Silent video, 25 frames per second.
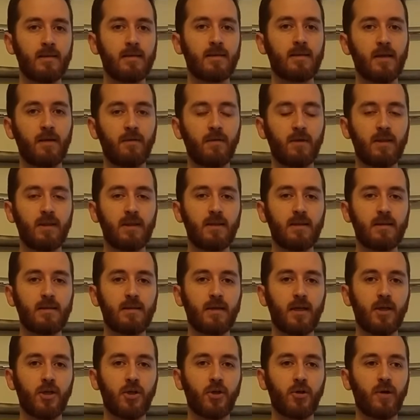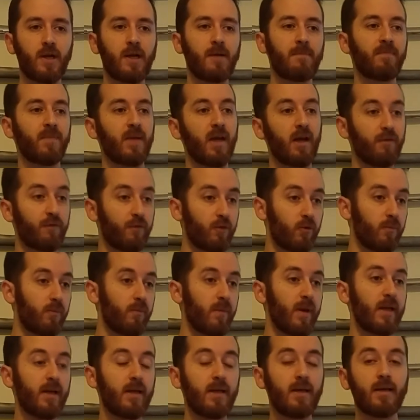17th century, and for
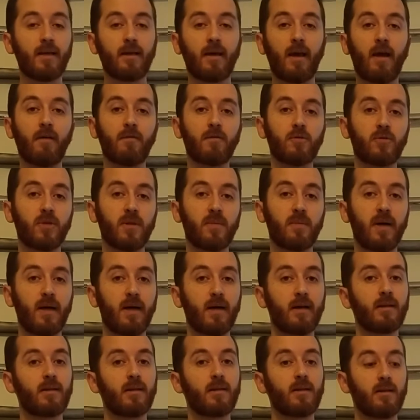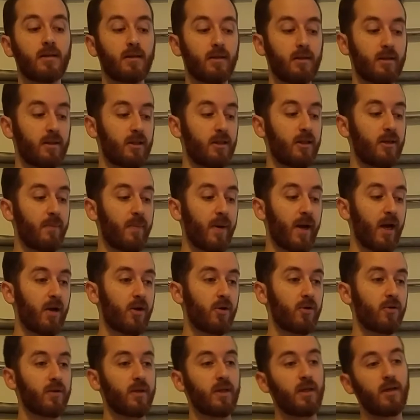many cavalrymen, the
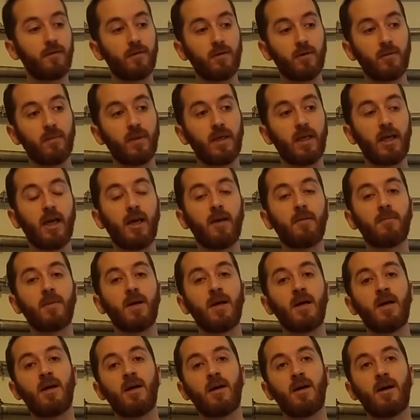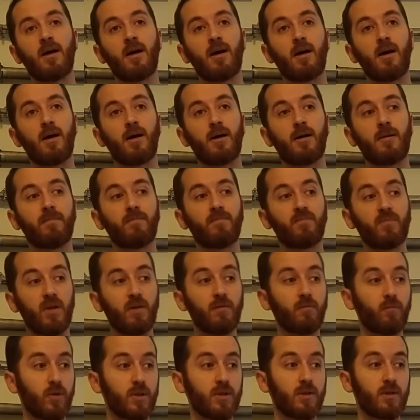pattern even became,
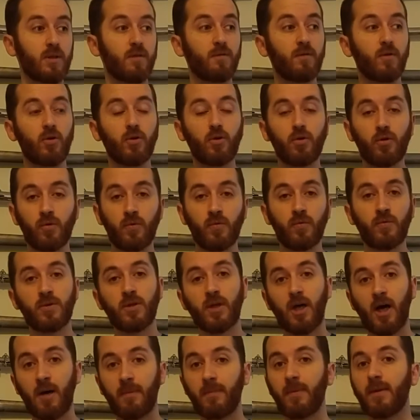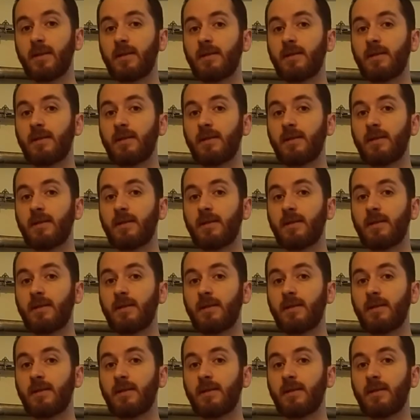it was even used up